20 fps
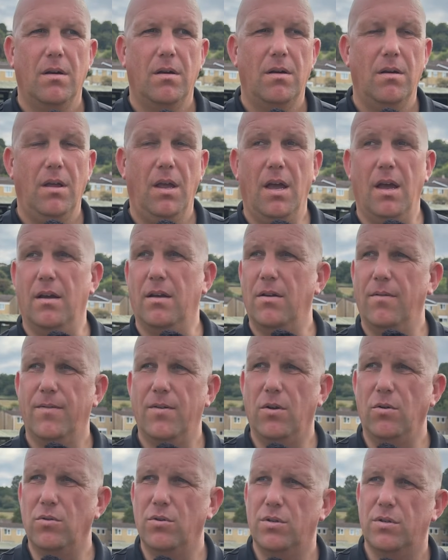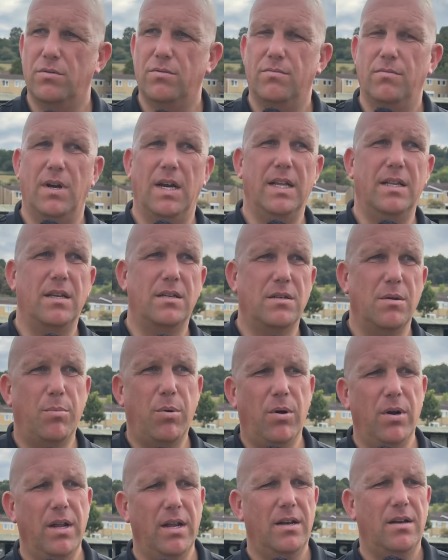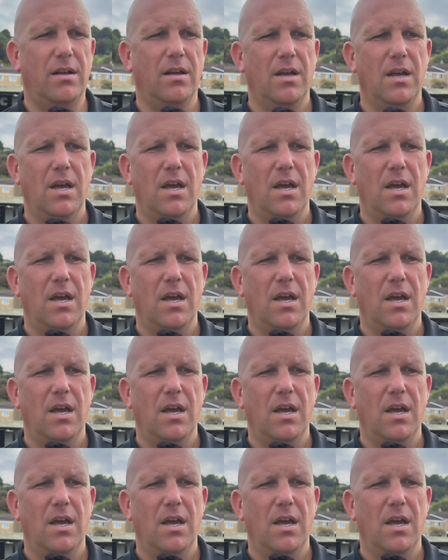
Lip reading: Yeah, of course, really disappointed.